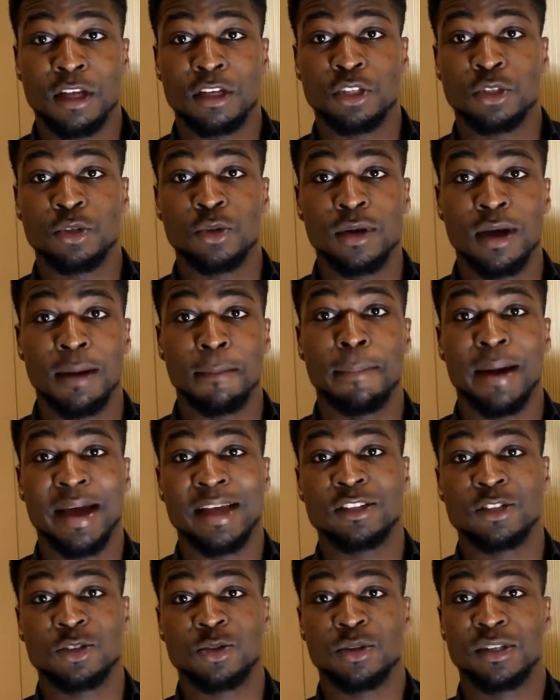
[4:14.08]
sugar
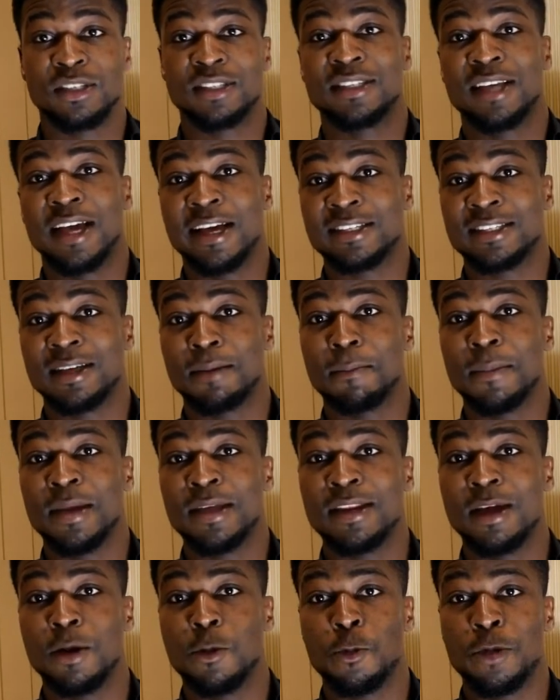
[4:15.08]
binds to these guys and
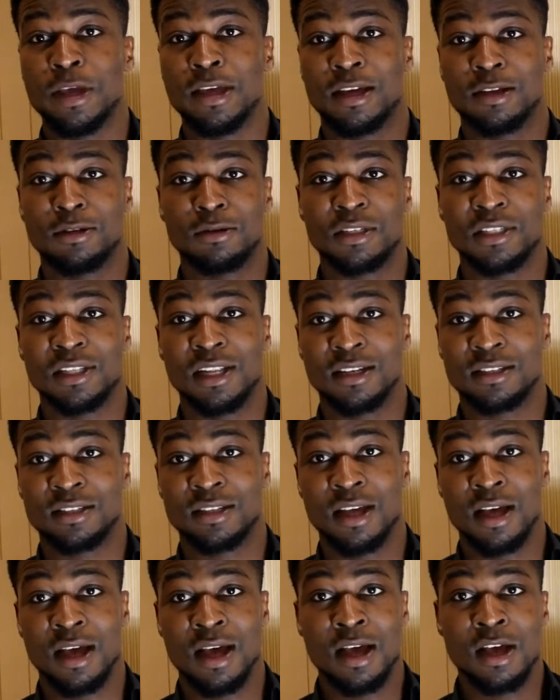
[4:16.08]
make them weak and
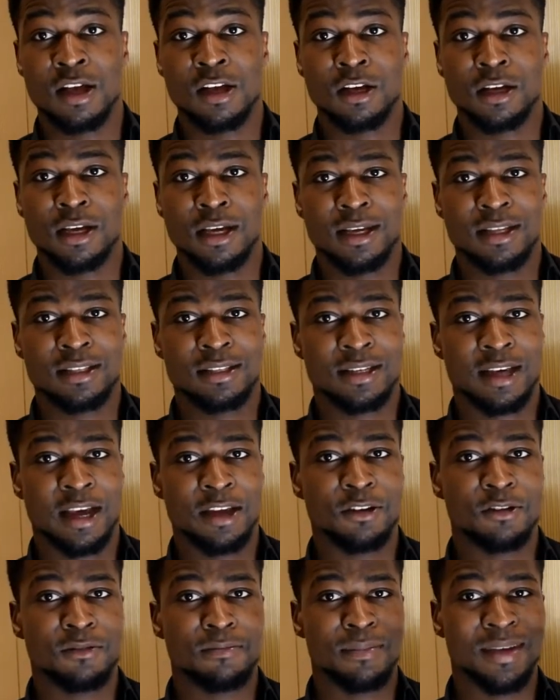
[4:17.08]
useless, it
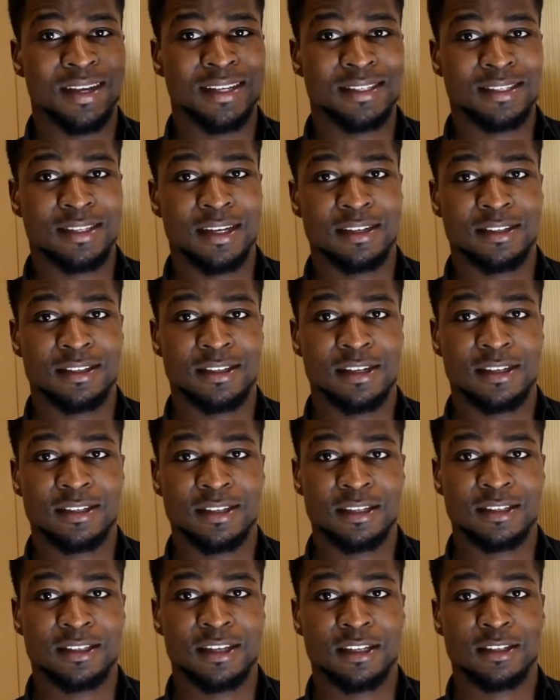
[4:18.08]
kind of makes sense in the
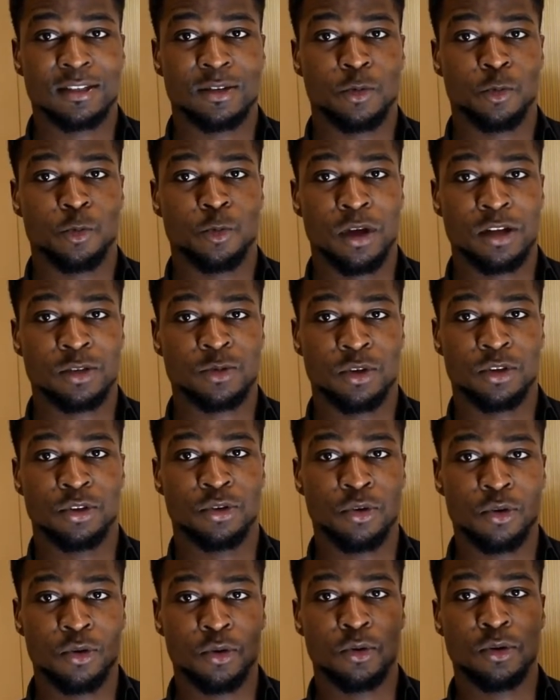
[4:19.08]
sense that as we
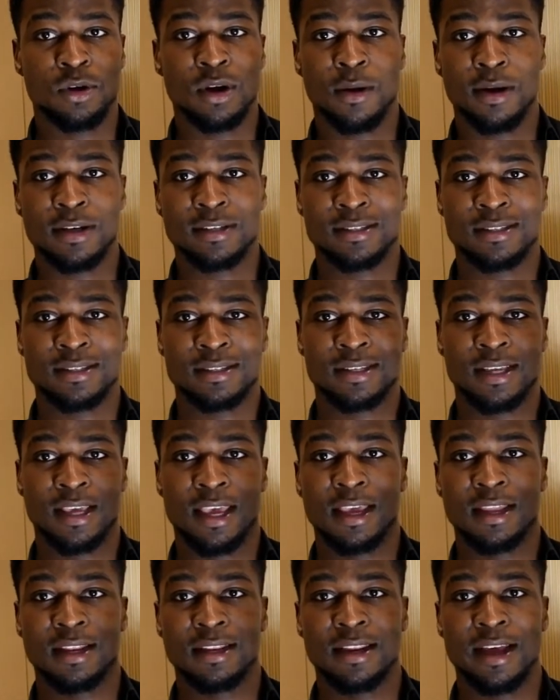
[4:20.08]
grow old, our
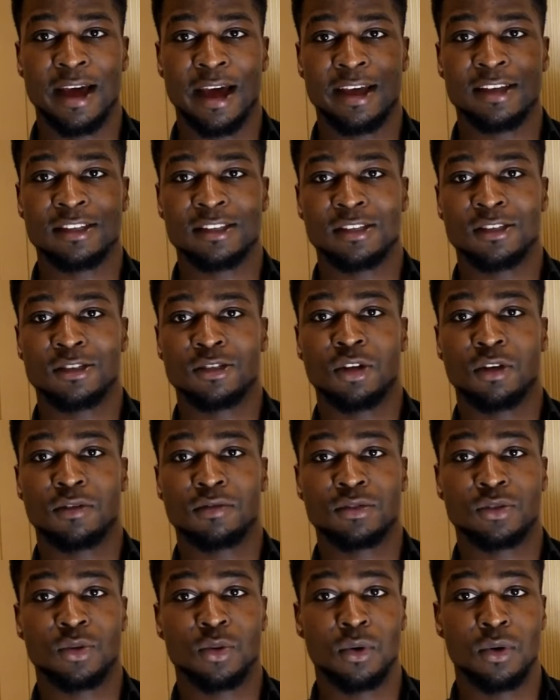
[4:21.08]
skin dies and
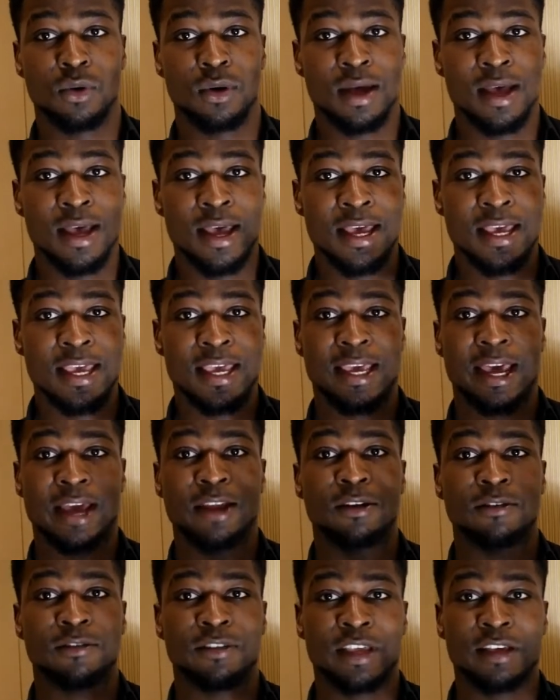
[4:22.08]
stuff. So it
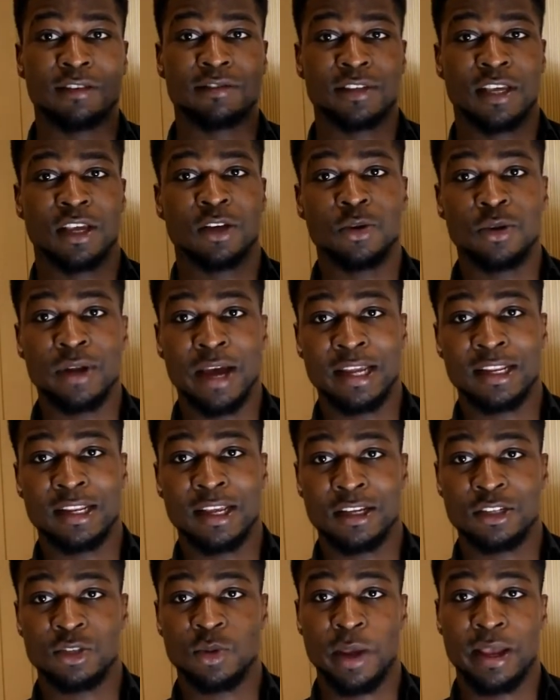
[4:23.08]
kind of gives a good
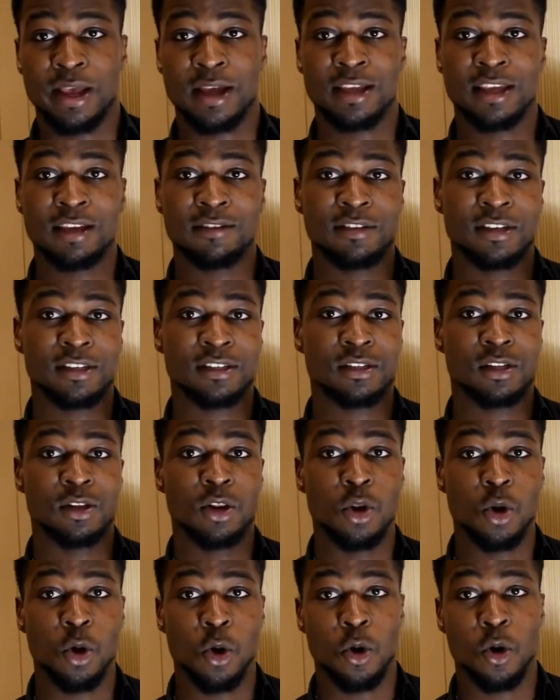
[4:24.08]
idea. So I can give this
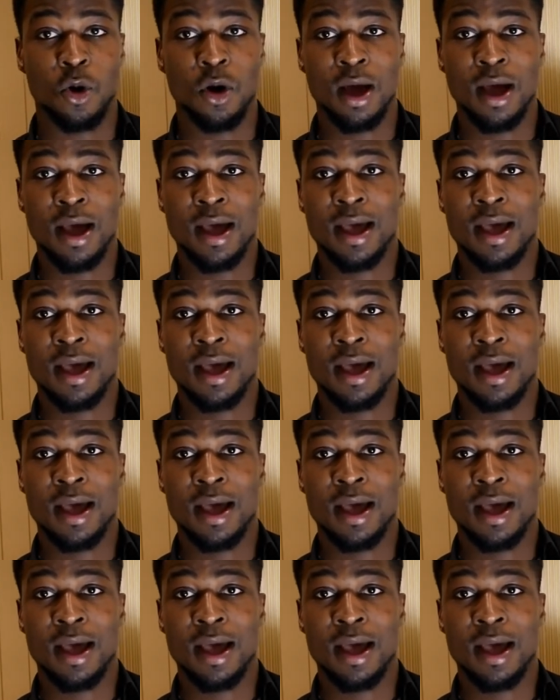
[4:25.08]
law,